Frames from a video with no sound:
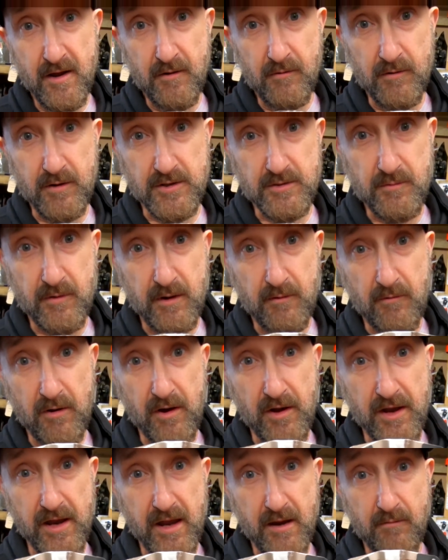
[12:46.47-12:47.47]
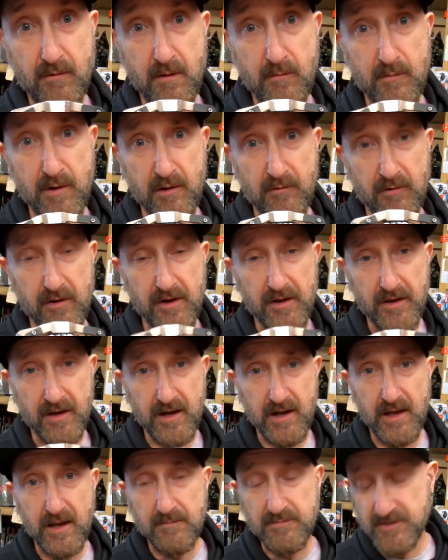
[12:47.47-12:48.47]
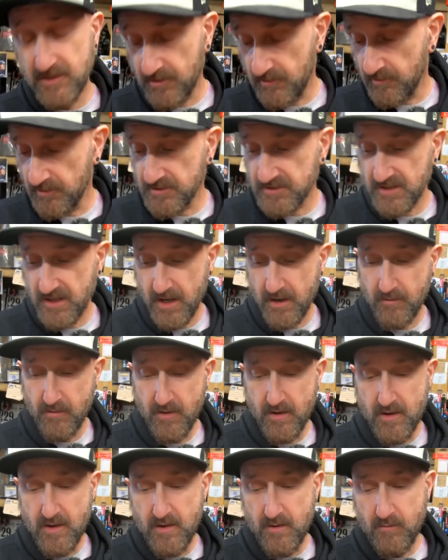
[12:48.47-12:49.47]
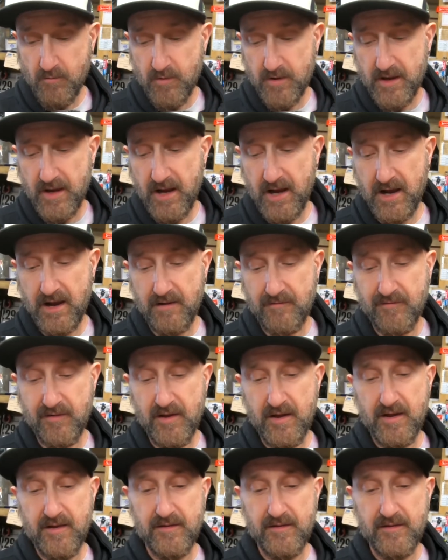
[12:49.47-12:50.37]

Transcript: which we run here when we're running the clips, and also we have,